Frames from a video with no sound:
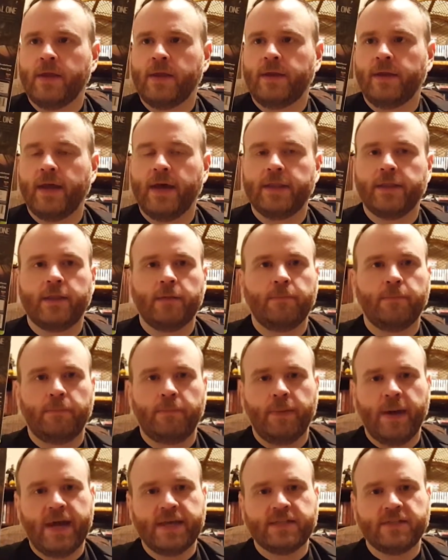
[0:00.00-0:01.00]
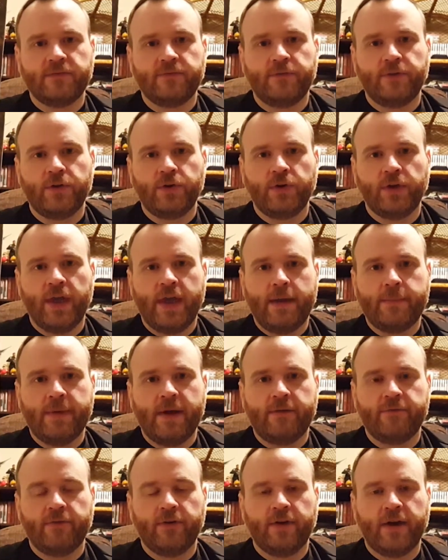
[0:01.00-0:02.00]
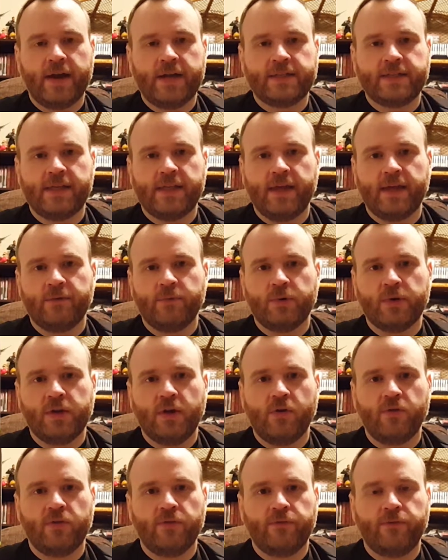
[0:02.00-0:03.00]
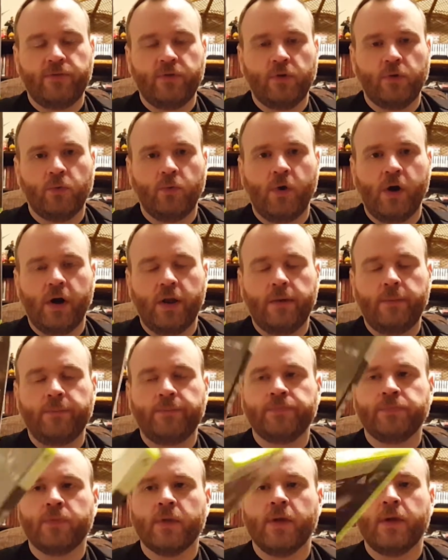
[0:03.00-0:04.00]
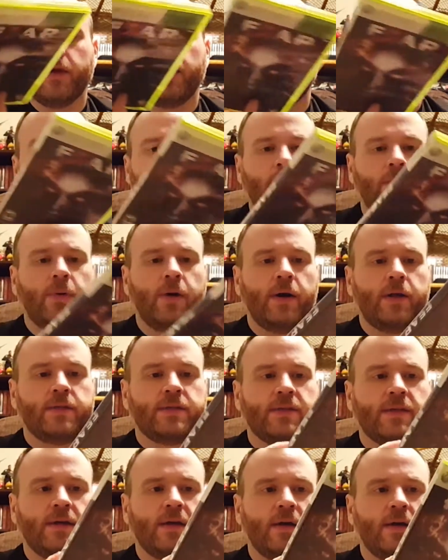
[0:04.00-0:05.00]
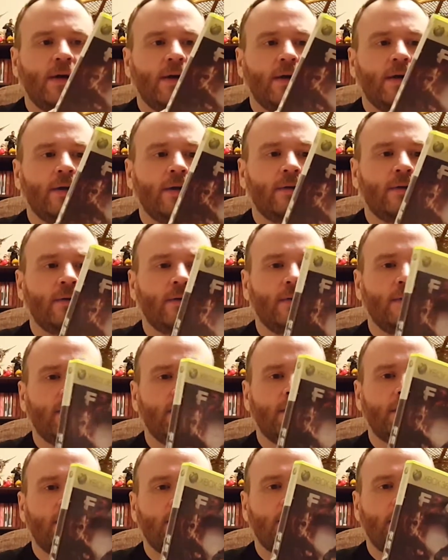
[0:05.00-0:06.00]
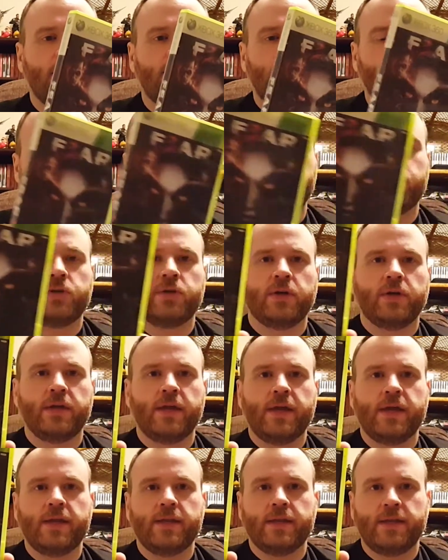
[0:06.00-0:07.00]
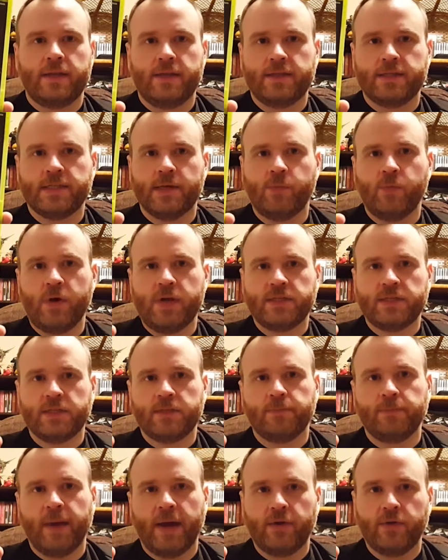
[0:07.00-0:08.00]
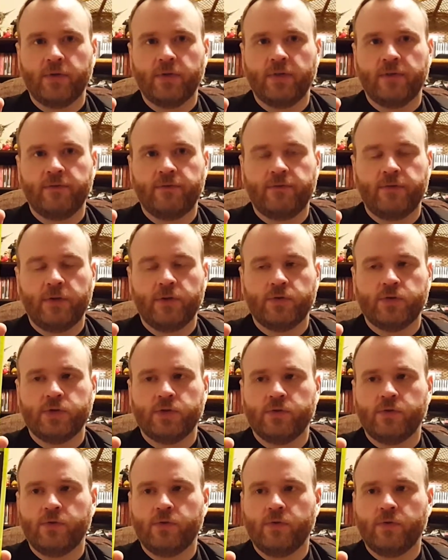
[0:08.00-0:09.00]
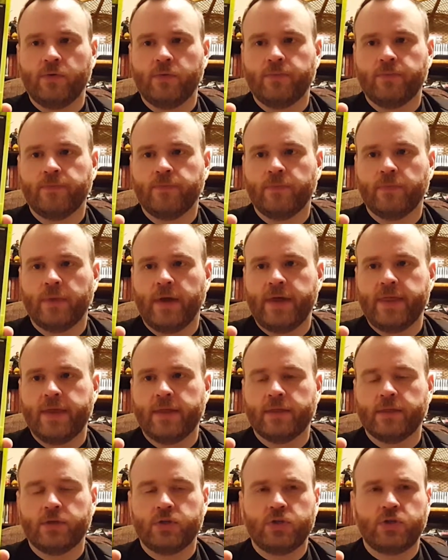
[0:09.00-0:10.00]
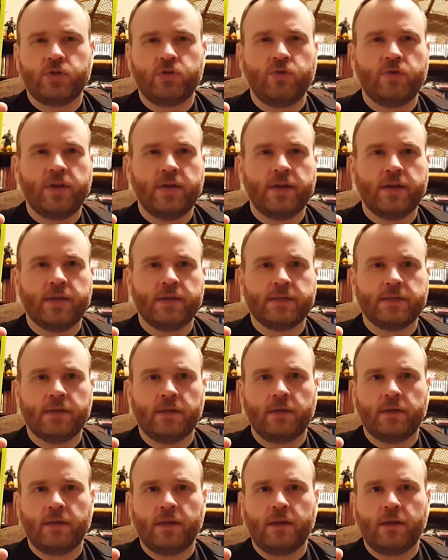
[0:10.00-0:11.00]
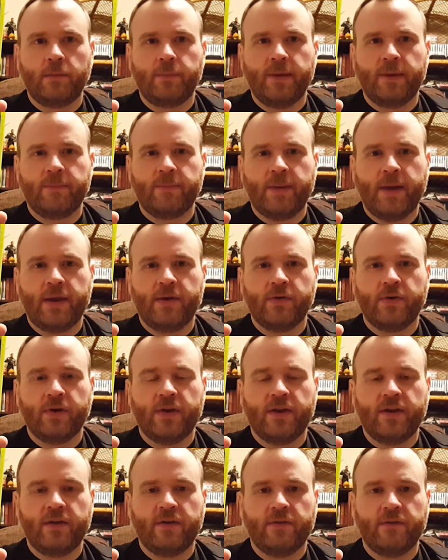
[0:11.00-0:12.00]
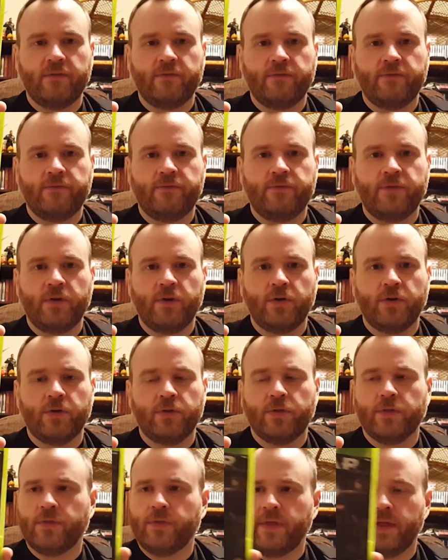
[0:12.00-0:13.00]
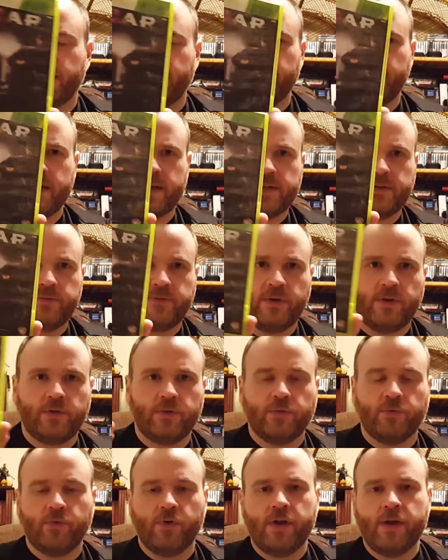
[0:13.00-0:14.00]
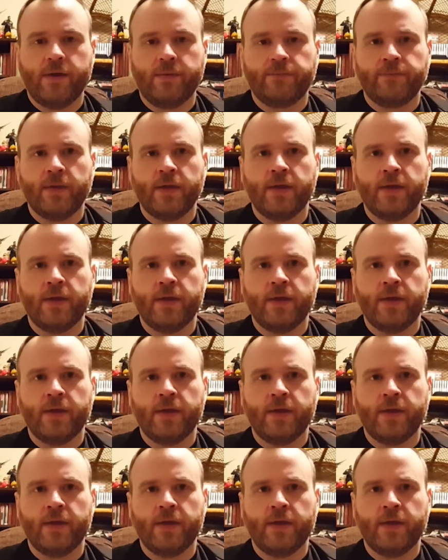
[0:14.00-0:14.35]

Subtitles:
Not the best Fear game ever. I'd say that it would go to Fear 1, but I'm not sure. In some ways it's better than Fear 2. I think the shooting is a little bit better in Fear 3.